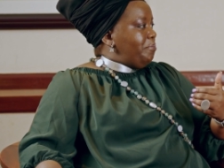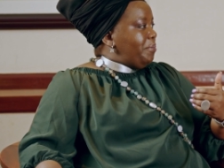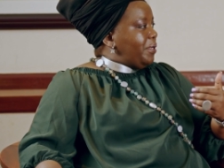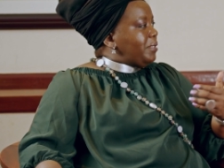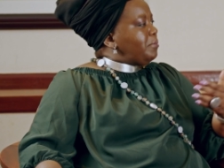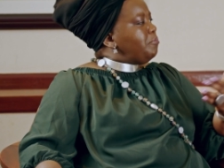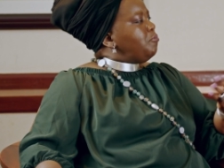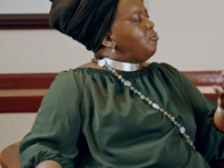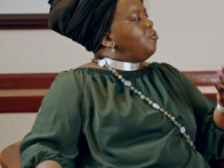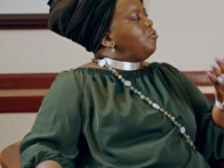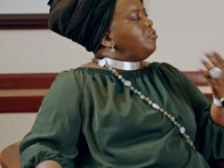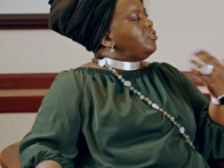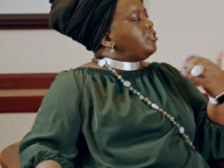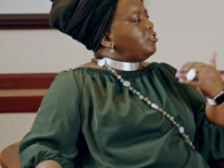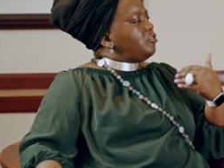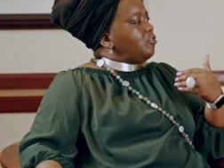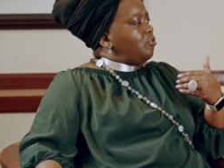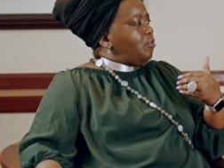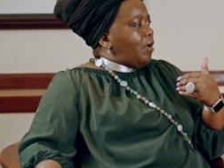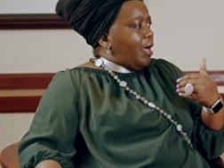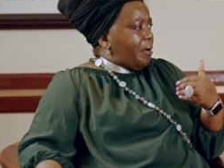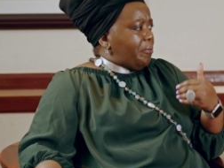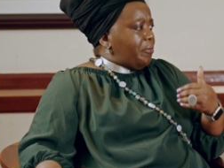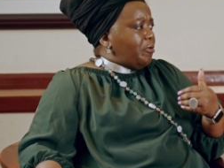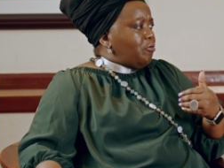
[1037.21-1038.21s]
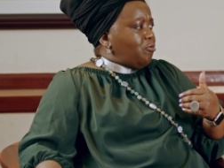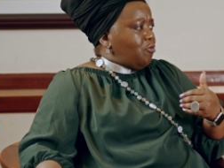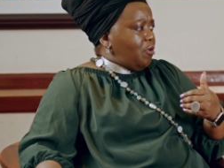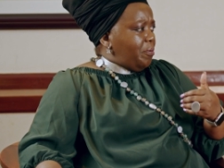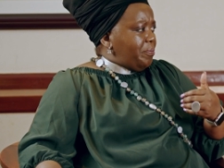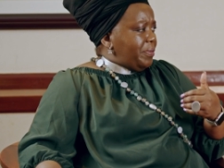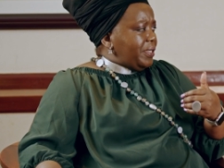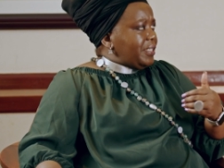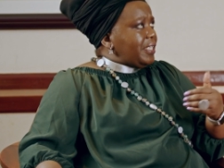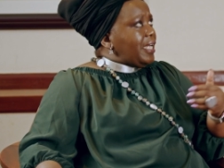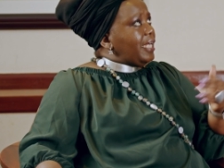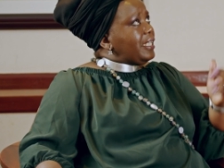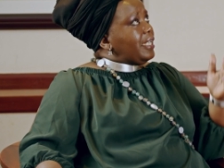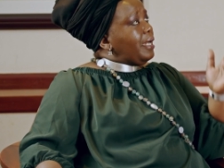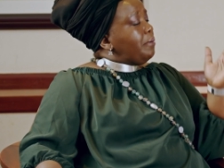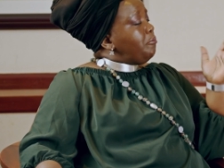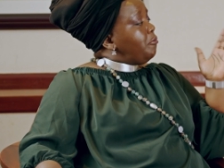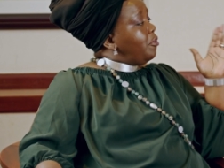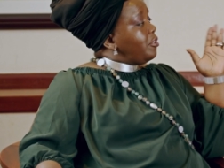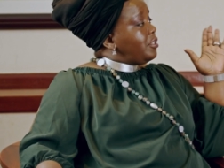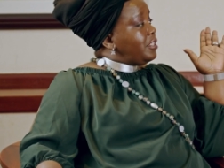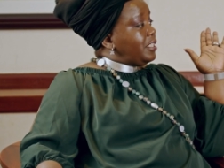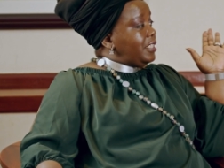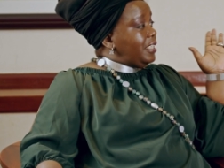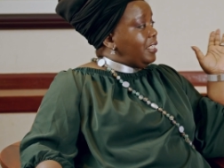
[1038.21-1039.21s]
but more so I'm a woman and
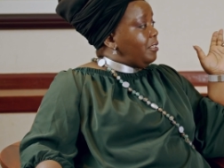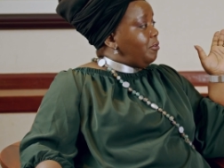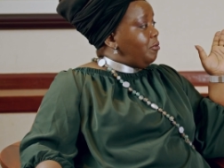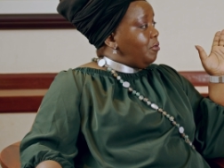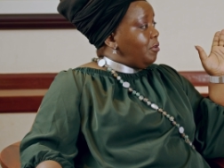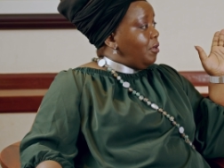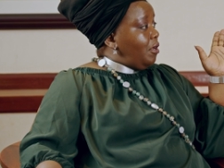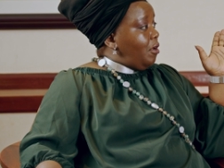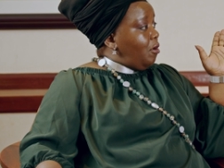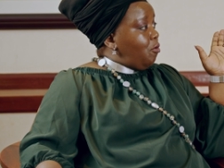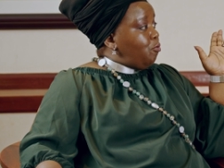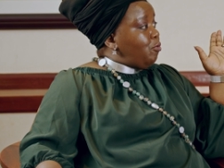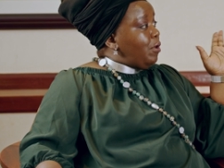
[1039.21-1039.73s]
I'm not seeing